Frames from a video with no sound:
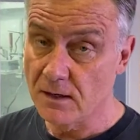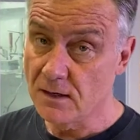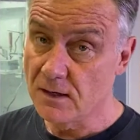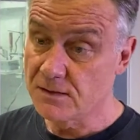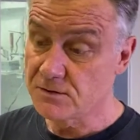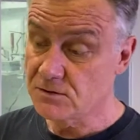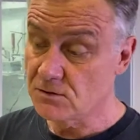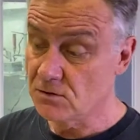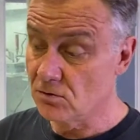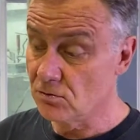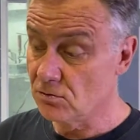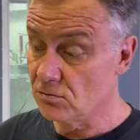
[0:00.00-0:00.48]

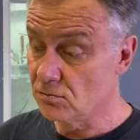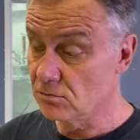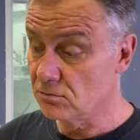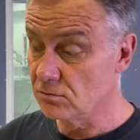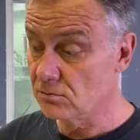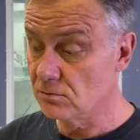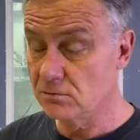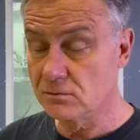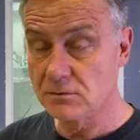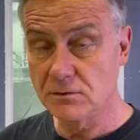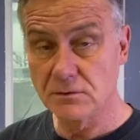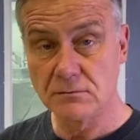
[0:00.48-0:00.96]
So
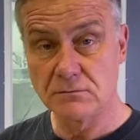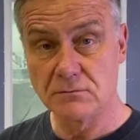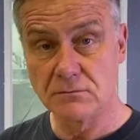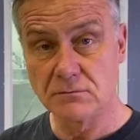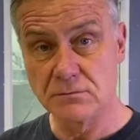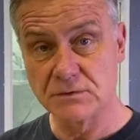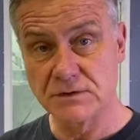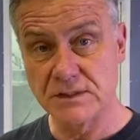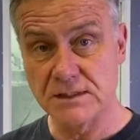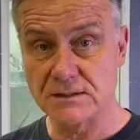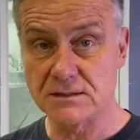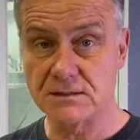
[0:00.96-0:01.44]

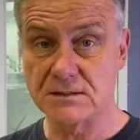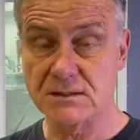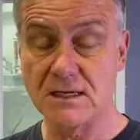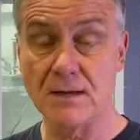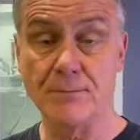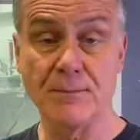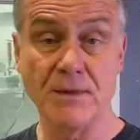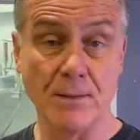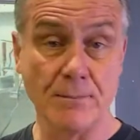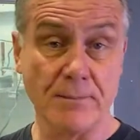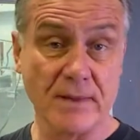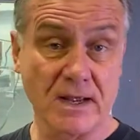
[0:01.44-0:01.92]
just send
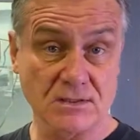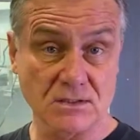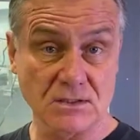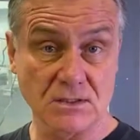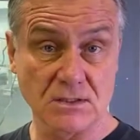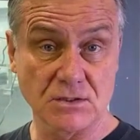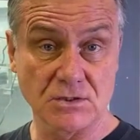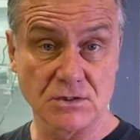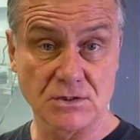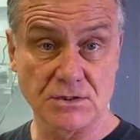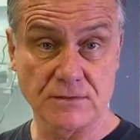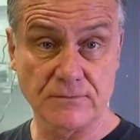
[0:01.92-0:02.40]
me a
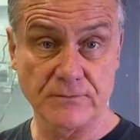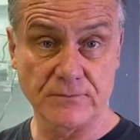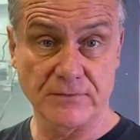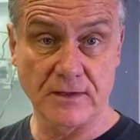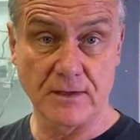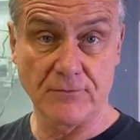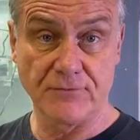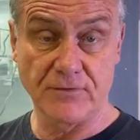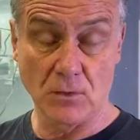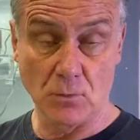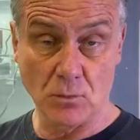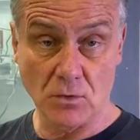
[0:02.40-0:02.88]
message
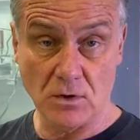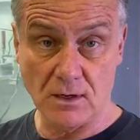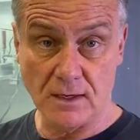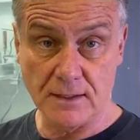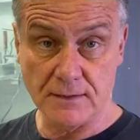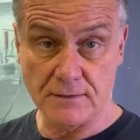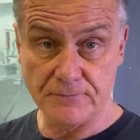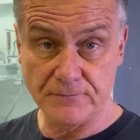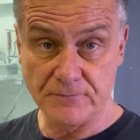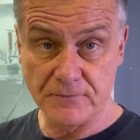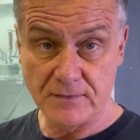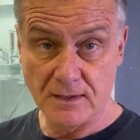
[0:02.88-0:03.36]
if you want,
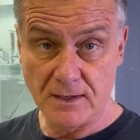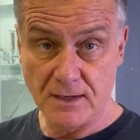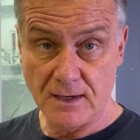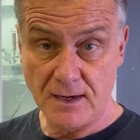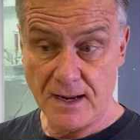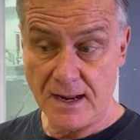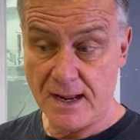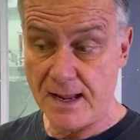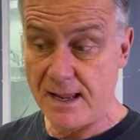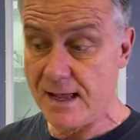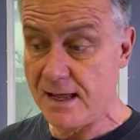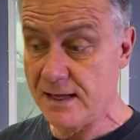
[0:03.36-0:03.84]

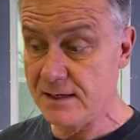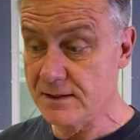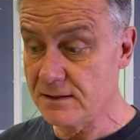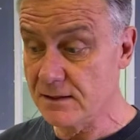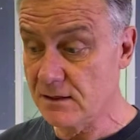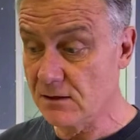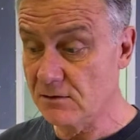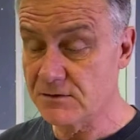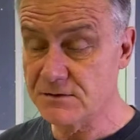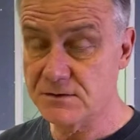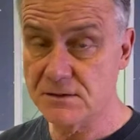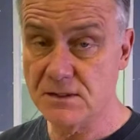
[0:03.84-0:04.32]
and
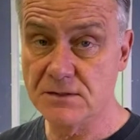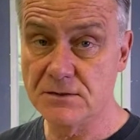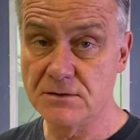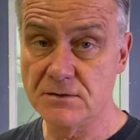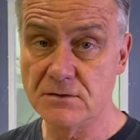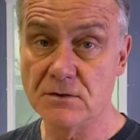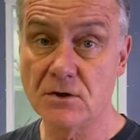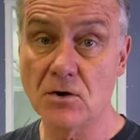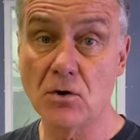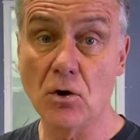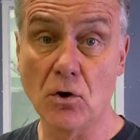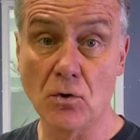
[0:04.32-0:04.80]
I'll send you
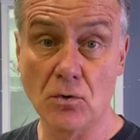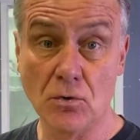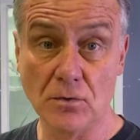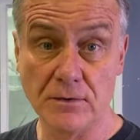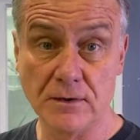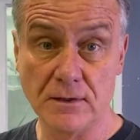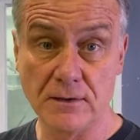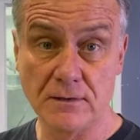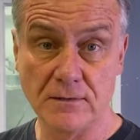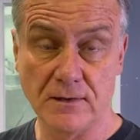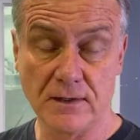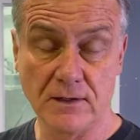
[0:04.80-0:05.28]
a code
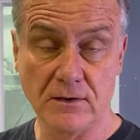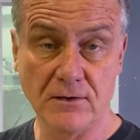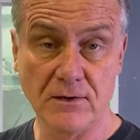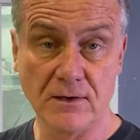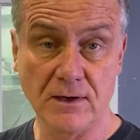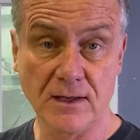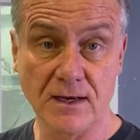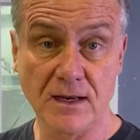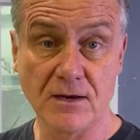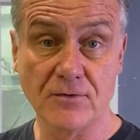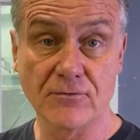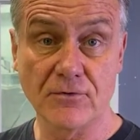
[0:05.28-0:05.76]
that you can
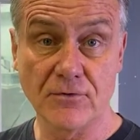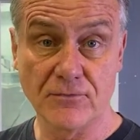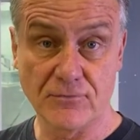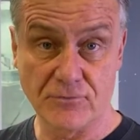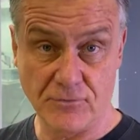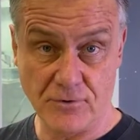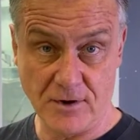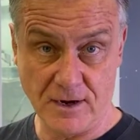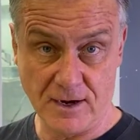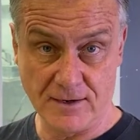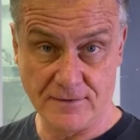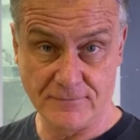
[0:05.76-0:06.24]
get in for
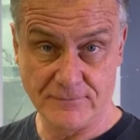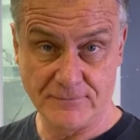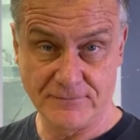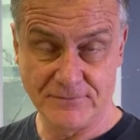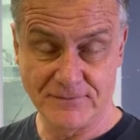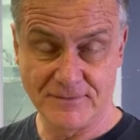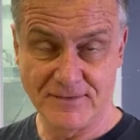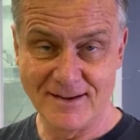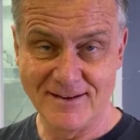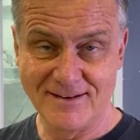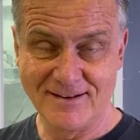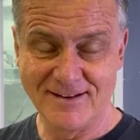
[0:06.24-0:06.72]
free.
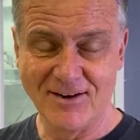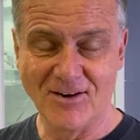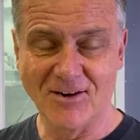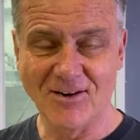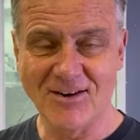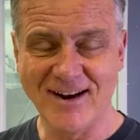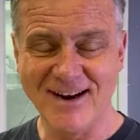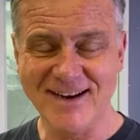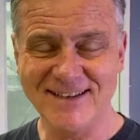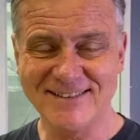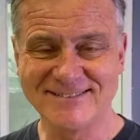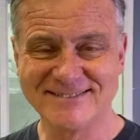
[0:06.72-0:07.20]

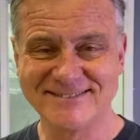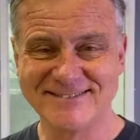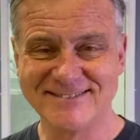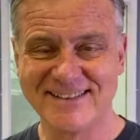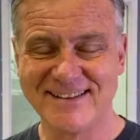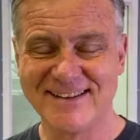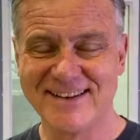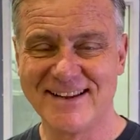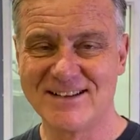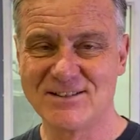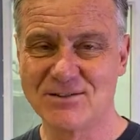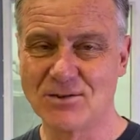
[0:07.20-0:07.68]
Okay?
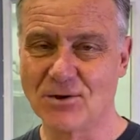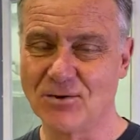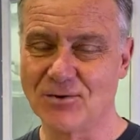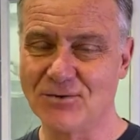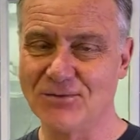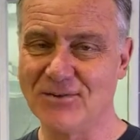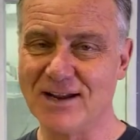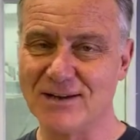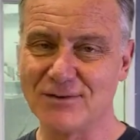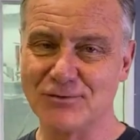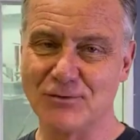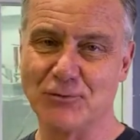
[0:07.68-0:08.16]
So
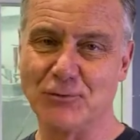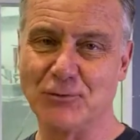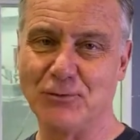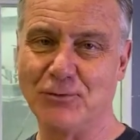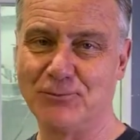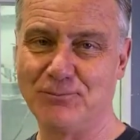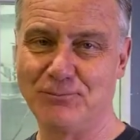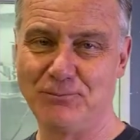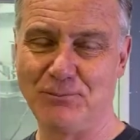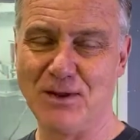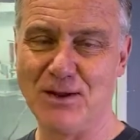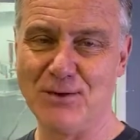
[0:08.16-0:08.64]
thanks for
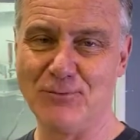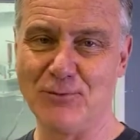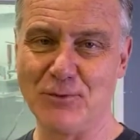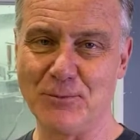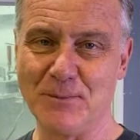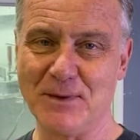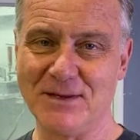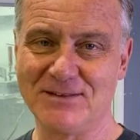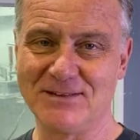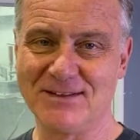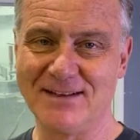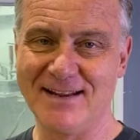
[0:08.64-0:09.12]
being with
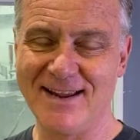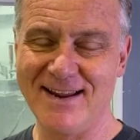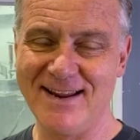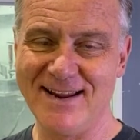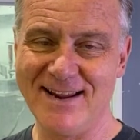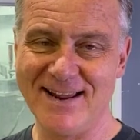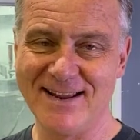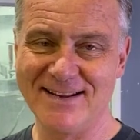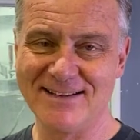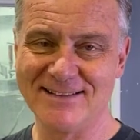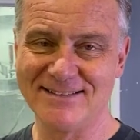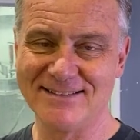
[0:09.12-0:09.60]
me today,
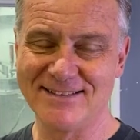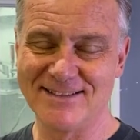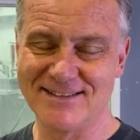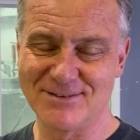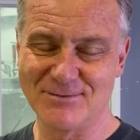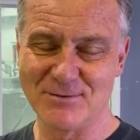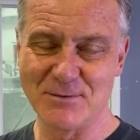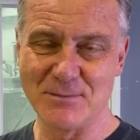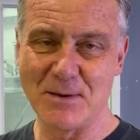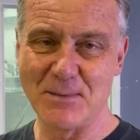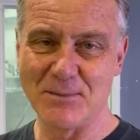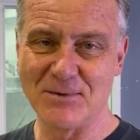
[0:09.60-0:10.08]
and
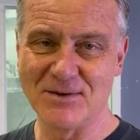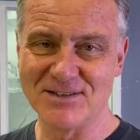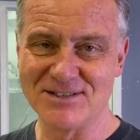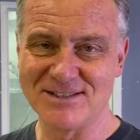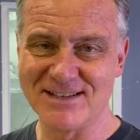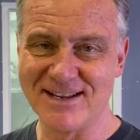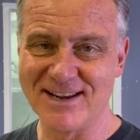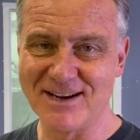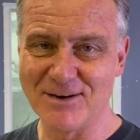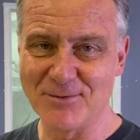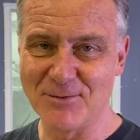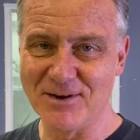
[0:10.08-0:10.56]
remember to
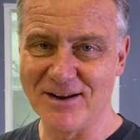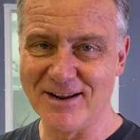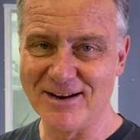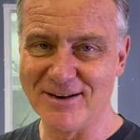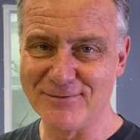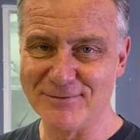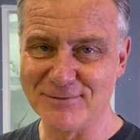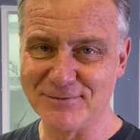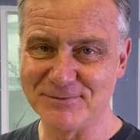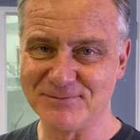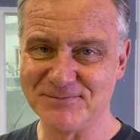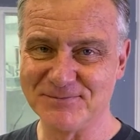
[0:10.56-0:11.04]
stay creative.